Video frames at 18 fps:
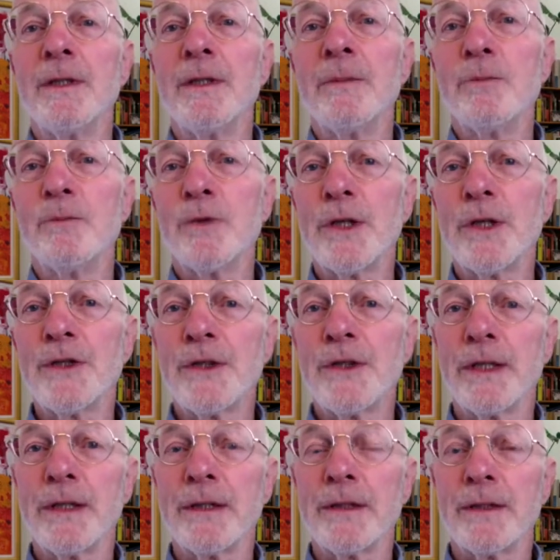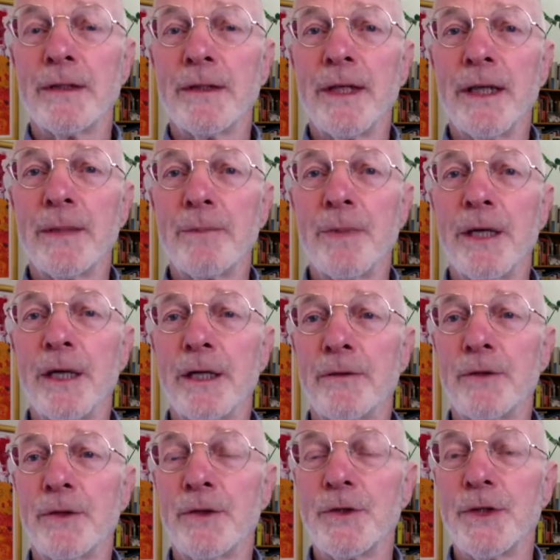pressing that part
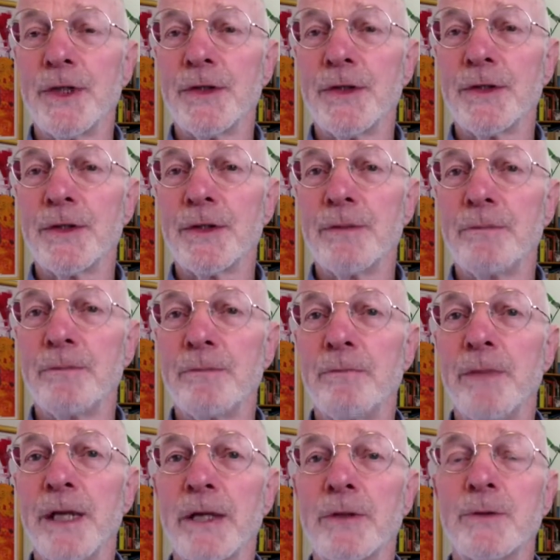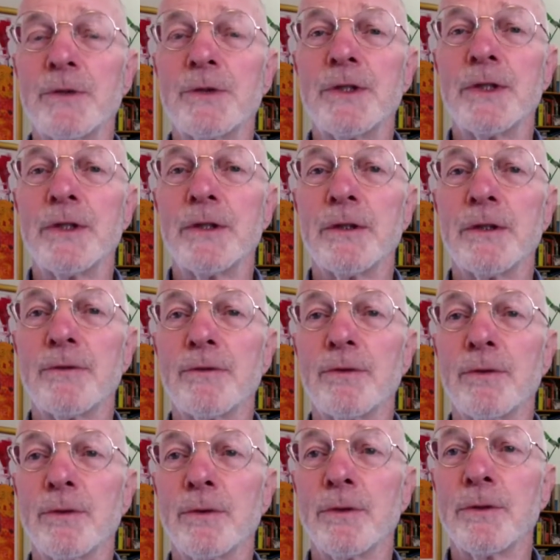of your chest backwards into the
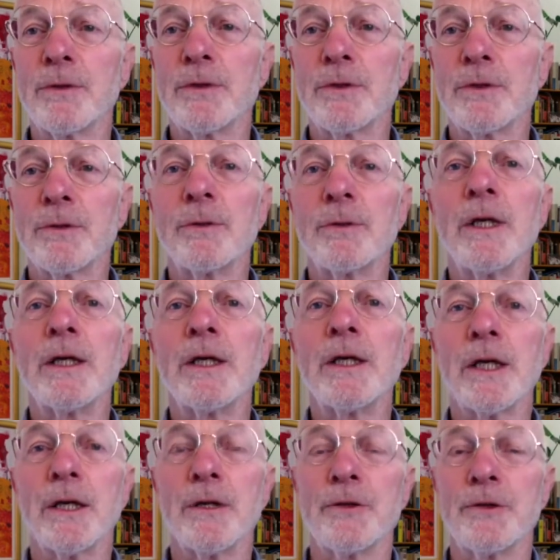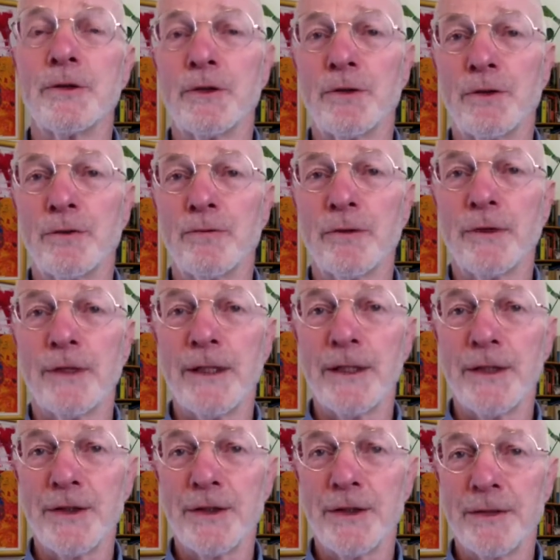floor to encourage it to
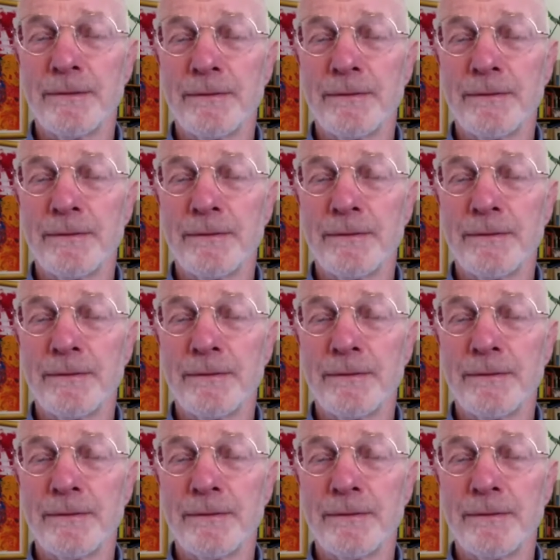release.